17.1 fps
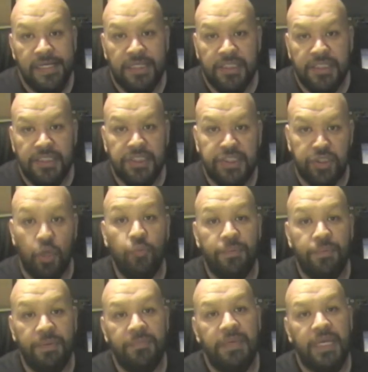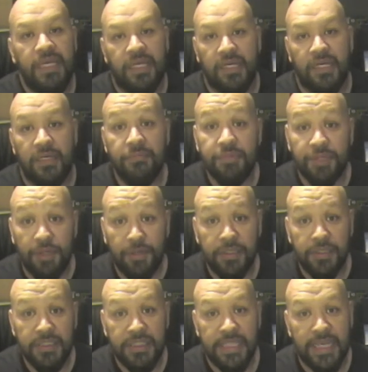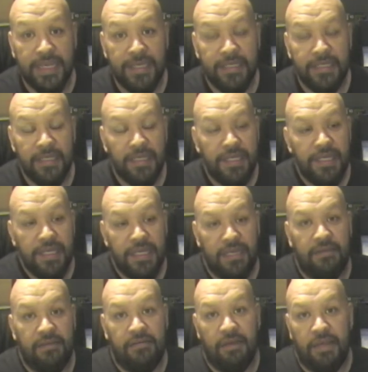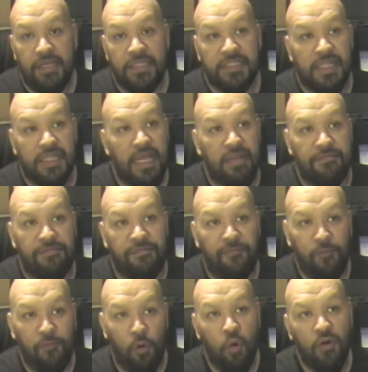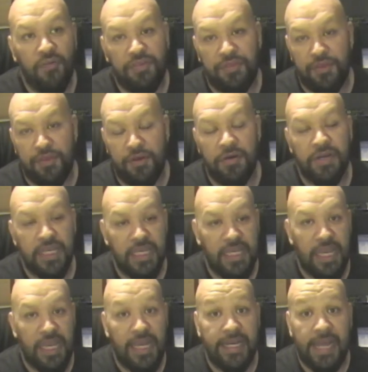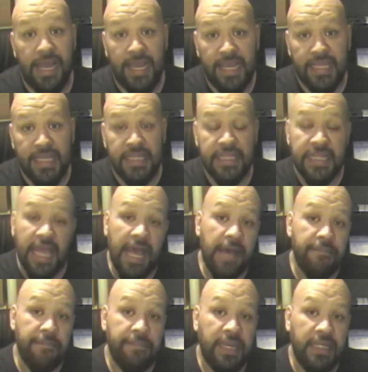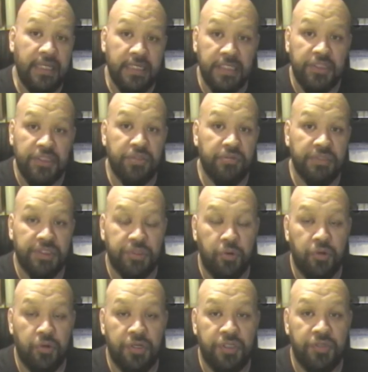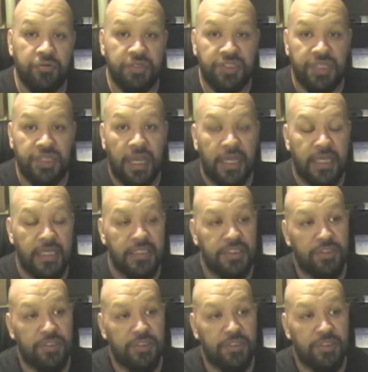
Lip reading: Stupid me, come Thursday, it's like 4:30 and I had not made it into a store to do a check-in.